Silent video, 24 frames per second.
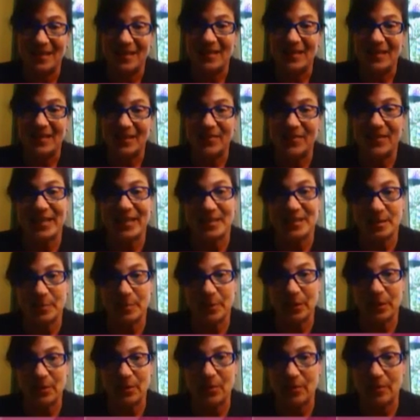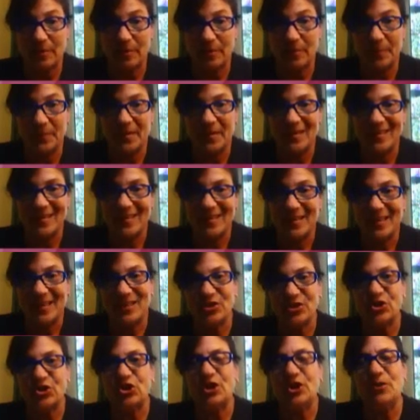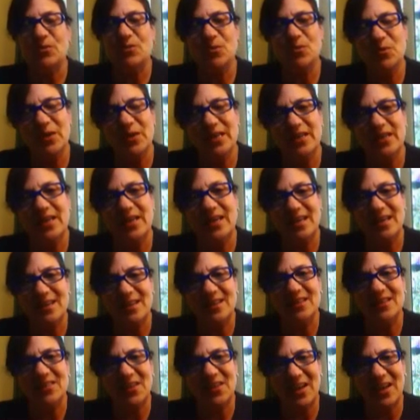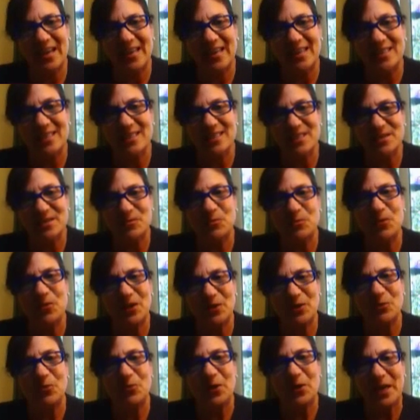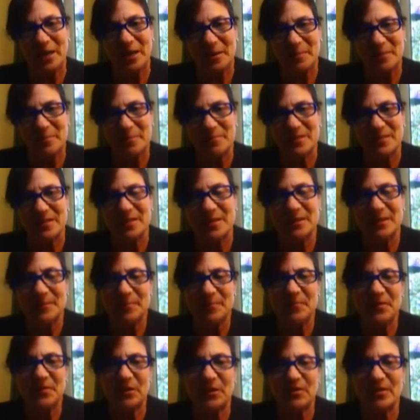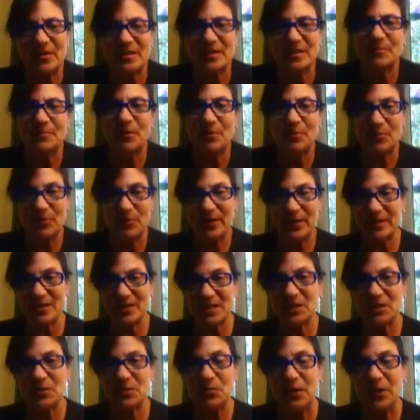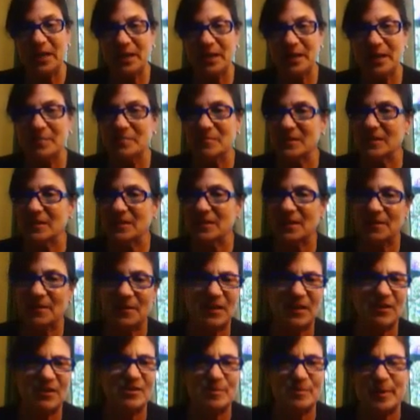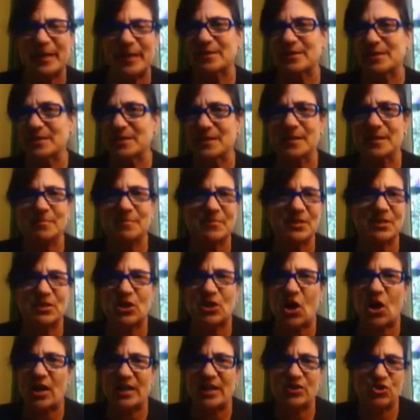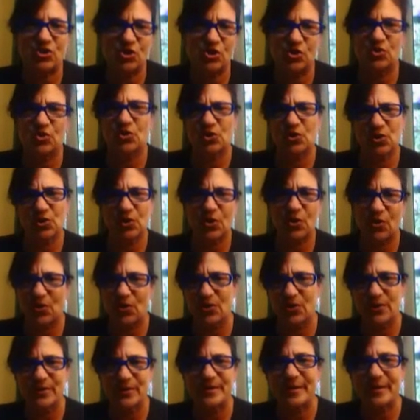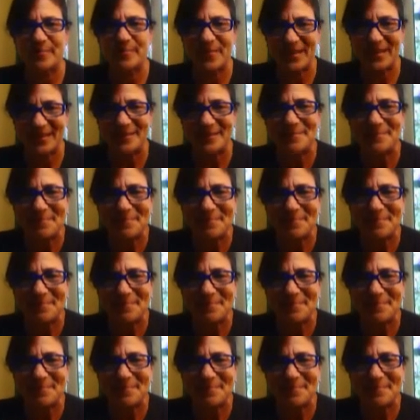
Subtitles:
Now that's a pickle, because she really likes Will Wemyss. Notice we pronounce it Wemyss. It goes back to some Scottish earl or something.